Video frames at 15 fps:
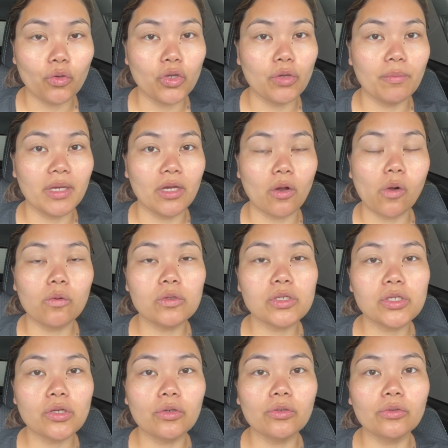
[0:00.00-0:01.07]
you may
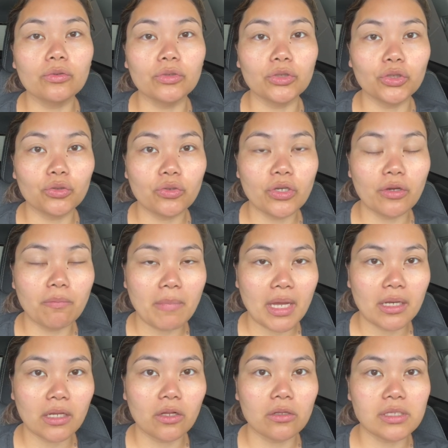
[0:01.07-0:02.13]
also do your
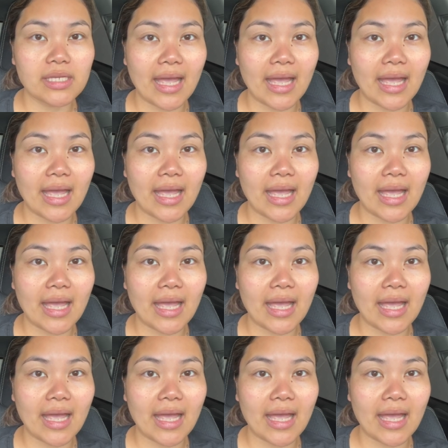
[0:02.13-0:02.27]
medicals